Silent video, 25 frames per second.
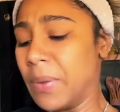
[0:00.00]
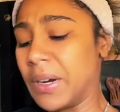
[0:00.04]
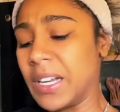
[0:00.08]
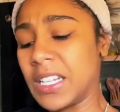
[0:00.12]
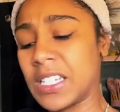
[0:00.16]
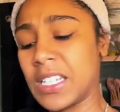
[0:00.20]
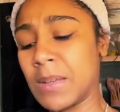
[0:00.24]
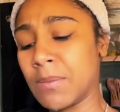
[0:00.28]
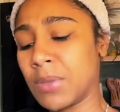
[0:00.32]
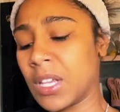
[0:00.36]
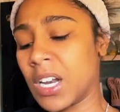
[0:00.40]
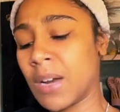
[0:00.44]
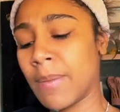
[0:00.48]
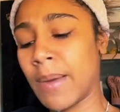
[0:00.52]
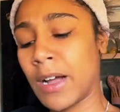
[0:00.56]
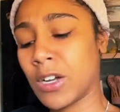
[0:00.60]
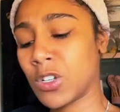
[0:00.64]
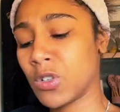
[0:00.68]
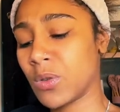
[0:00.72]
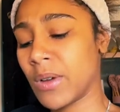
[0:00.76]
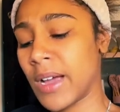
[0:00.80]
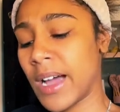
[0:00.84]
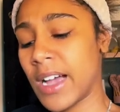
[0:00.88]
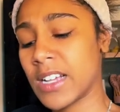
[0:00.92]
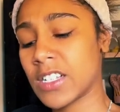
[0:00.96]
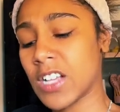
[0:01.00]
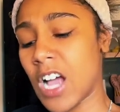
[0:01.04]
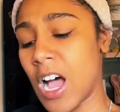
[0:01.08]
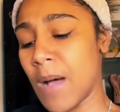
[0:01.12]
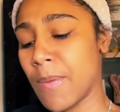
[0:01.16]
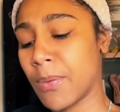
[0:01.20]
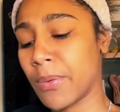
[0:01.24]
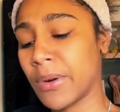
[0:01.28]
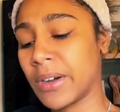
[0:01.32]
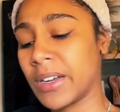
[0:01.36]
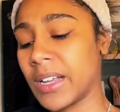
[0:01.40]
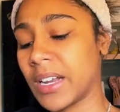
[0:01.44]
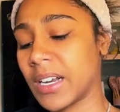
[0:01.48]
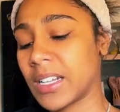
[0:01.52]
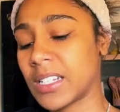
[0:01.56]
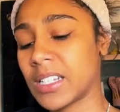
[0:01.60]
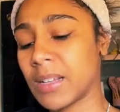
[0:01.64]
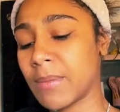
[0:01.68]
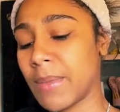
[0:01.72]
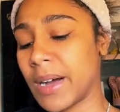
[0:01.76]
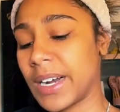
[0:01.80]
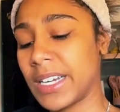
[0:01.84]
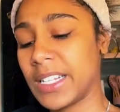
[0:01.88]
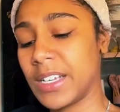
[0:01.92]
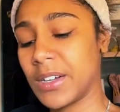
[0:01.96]
But it's something about you guys operating out of
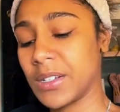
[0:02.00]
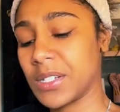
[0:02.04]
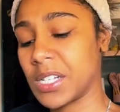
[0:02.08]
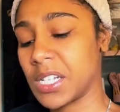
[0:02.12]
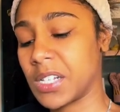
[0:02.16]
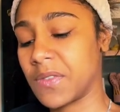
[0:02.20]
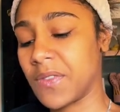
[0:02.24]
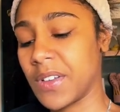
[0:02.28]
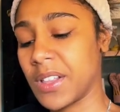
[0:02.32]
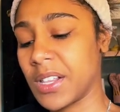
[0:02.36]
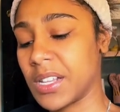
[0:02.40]
somebody else's